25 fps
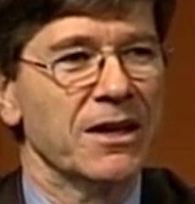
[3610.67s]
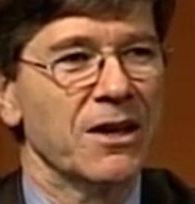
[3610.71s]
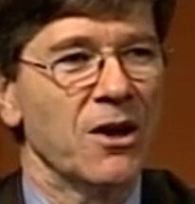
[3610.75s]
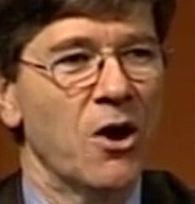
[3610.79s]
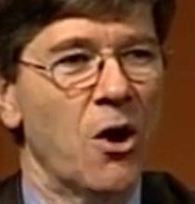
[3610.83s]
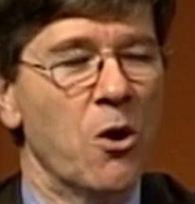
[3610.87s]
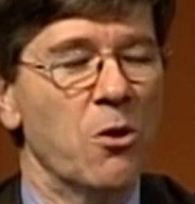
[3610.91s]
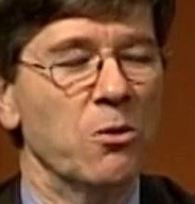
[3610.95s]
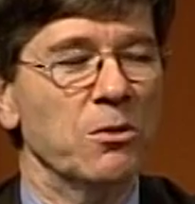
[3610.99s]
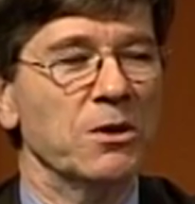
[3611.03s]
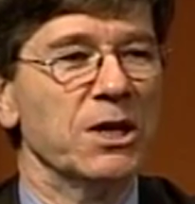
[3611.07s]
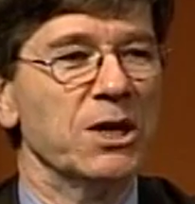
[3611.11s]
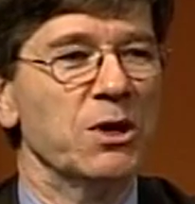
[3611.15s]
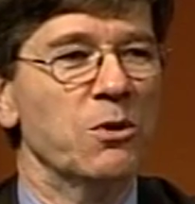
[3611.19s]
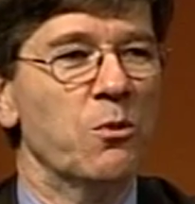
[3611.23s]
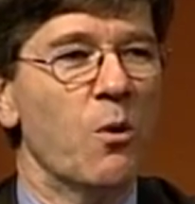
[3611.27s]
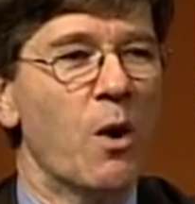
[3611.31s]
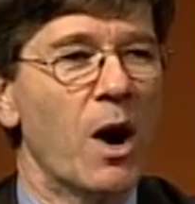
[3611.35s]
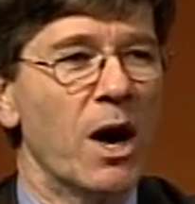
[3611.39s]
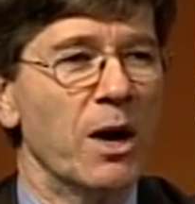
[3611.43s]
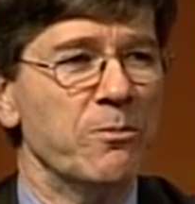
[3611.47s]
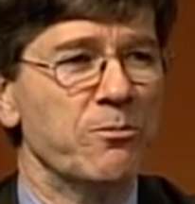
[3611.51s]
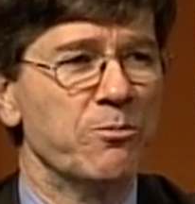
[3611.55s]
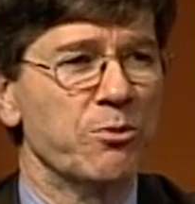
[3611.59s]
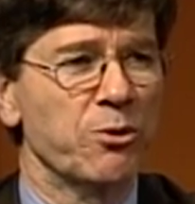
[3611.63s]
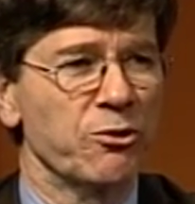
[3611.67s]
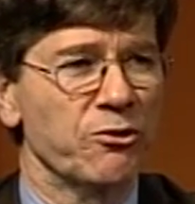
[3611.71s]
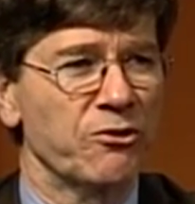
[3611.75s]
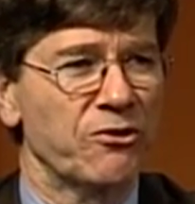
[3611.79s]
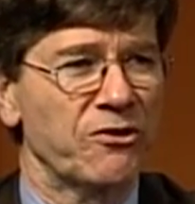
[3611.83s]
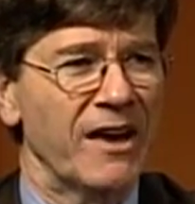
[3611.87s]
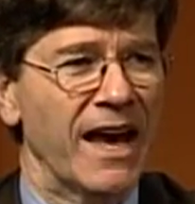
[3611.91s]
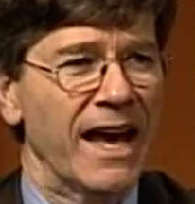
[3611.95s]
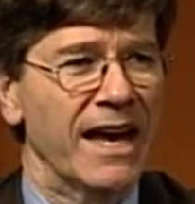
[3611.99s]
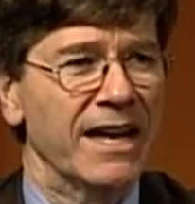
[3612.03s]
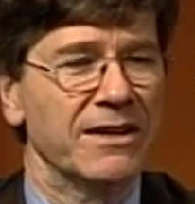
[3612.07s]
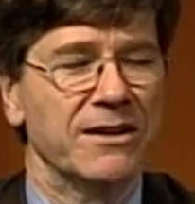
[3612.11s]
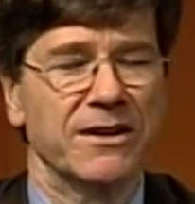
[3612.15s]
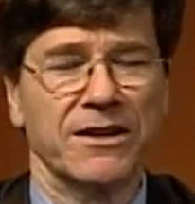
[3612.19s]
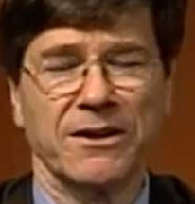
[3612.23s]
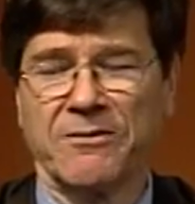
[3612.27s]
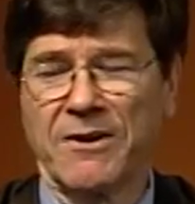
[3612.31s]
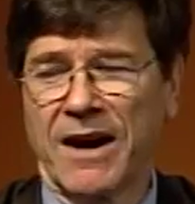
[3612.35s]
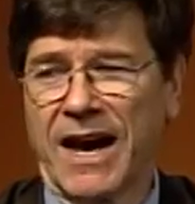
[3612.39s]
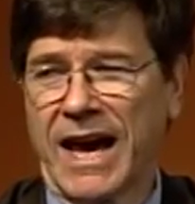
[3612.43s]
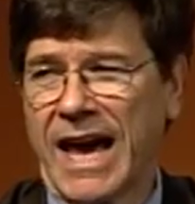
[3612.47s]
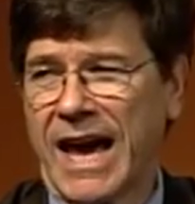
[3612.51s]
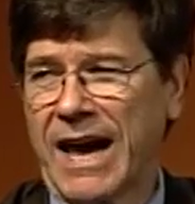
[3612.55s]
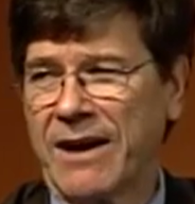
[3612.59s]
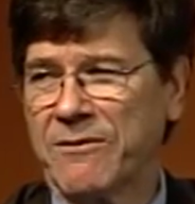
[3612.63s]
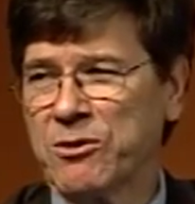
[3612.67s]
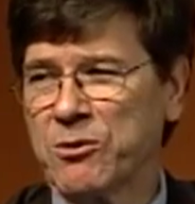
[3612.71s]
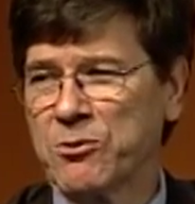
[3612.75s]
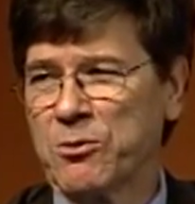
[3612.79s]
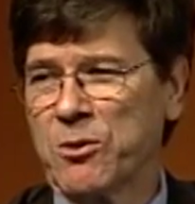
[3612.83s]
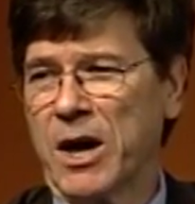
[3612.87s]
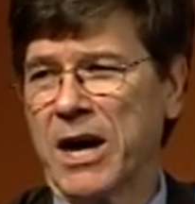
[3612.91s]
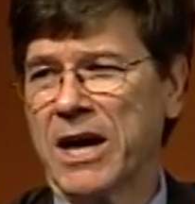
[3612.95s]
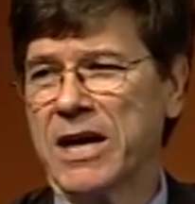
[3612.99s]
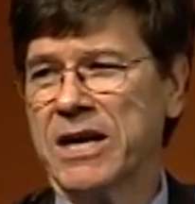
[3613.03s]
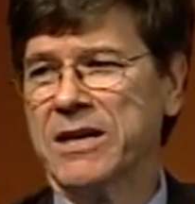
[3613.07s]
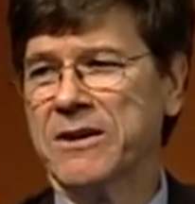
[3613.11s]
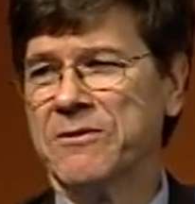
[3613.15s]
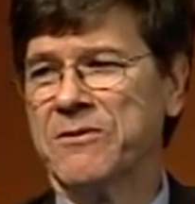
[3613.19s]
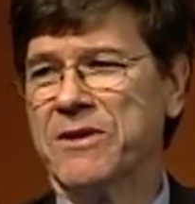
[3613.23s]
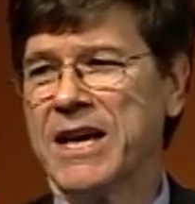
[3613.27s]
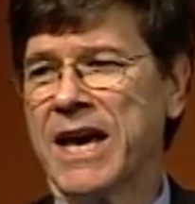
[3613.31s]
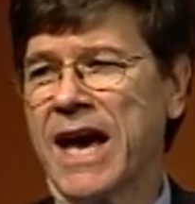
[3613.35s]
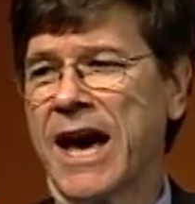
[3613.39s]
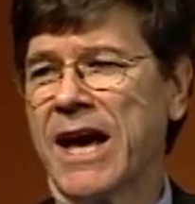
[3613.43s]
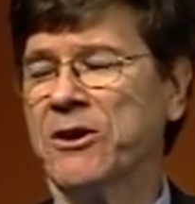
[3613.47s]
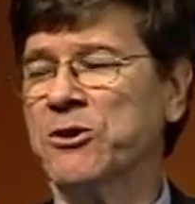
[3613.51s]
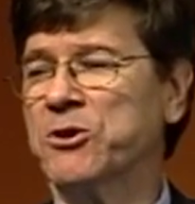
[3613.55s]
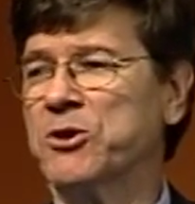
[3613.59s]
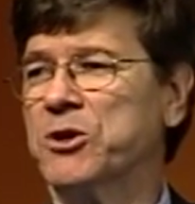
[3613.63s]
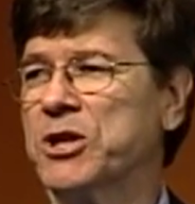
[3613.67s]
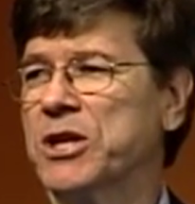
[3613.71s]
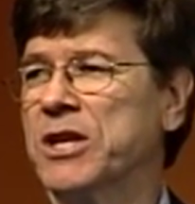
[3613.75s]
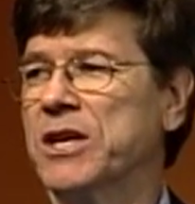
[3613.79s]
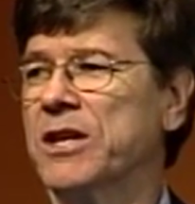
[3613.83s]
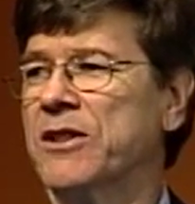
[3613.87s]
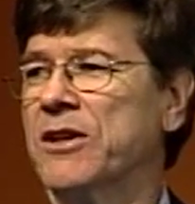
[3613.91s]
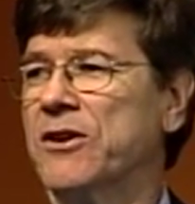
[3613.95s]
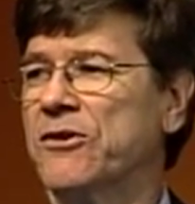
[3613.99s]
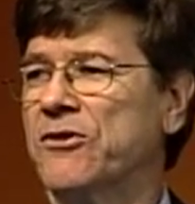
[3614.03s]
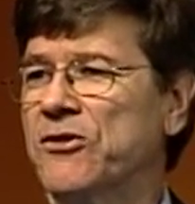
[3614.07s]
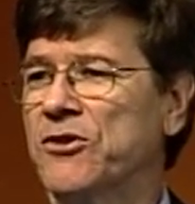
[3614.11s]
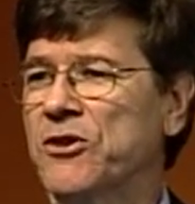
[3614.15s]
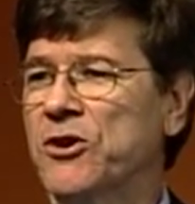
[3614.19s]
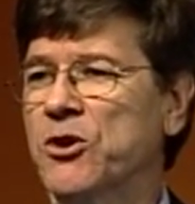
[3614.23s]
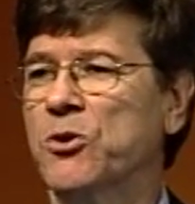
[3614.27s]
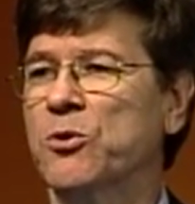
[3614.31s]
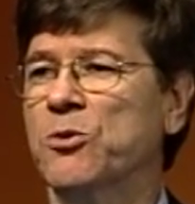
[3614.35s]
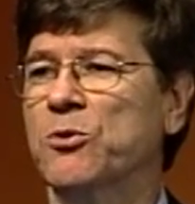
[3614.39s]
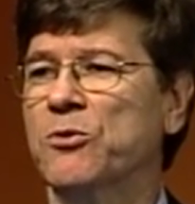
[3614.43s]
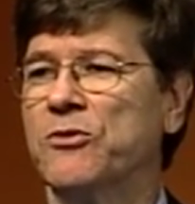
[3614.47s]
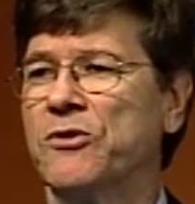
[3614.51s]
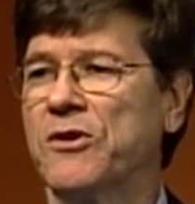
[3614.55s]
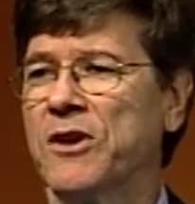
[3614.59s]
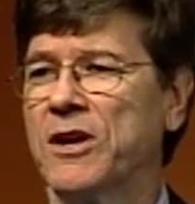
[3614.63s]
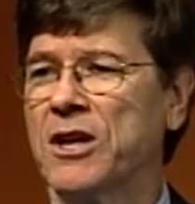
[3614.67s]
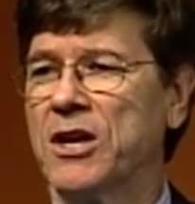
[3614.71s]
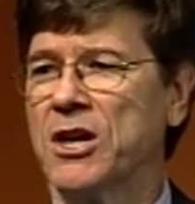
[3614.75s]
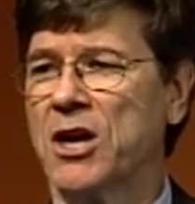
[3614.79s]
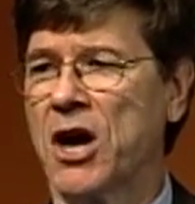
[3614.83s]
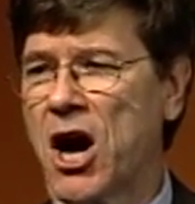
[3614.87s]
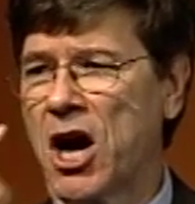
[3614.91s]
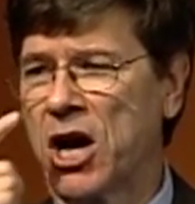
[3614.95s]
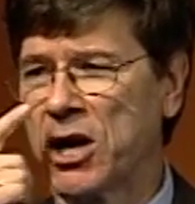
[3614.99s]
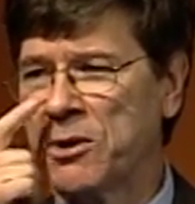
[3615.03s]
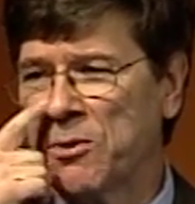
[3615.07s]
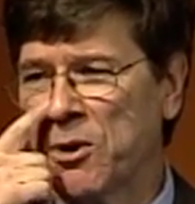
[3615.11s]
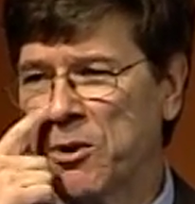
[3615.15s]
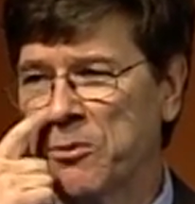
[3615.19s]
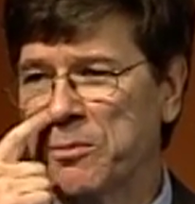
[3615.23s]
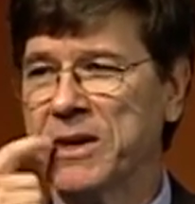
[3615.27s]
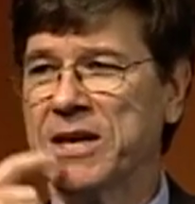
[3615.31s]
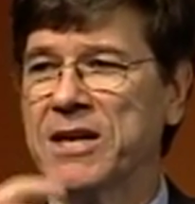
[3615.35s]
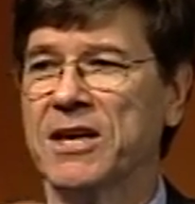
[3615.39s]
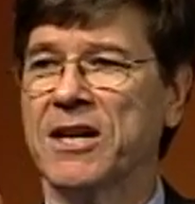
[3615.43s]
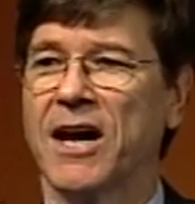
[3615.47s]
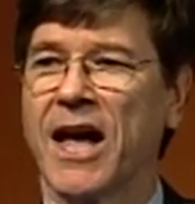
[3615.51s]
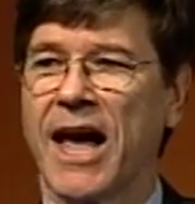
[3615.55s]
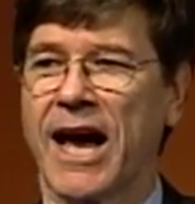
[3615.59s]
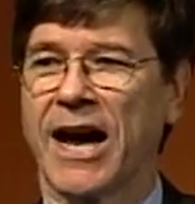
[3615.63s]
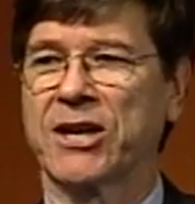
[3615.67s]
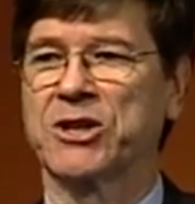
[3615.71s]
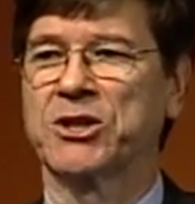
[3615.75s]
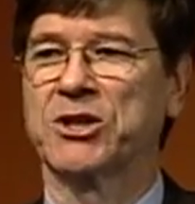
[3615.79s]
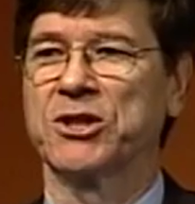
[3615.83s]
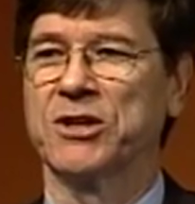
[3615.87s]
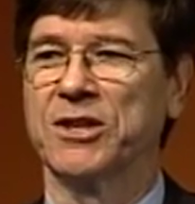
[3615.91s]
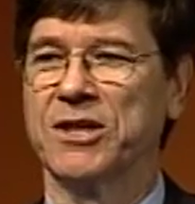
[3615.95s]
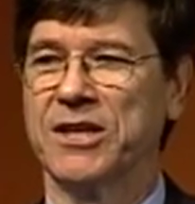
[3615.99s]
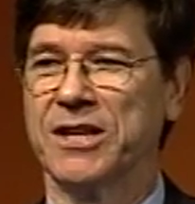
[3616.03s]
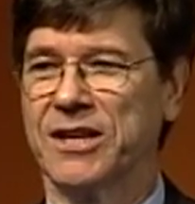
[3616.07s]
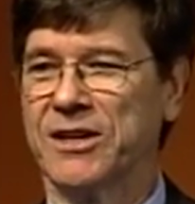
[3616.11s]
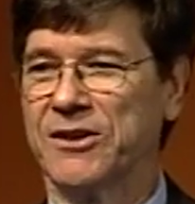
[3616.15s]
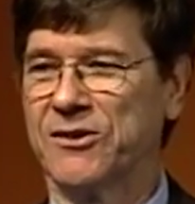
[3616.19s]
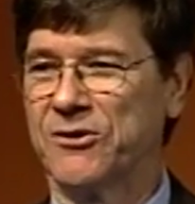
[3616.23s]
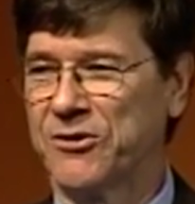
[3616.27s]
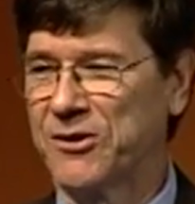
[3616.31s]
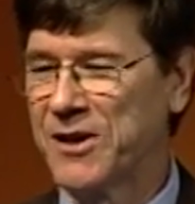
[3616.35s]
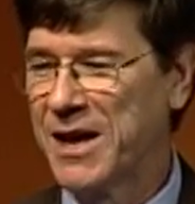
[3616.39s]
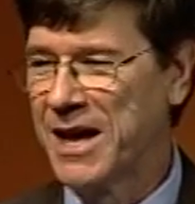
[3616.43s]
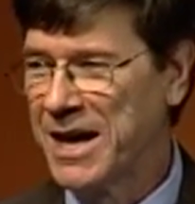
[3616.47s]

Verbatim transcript: only 1%, if I have it right, of the energy that's used in an automobile actually is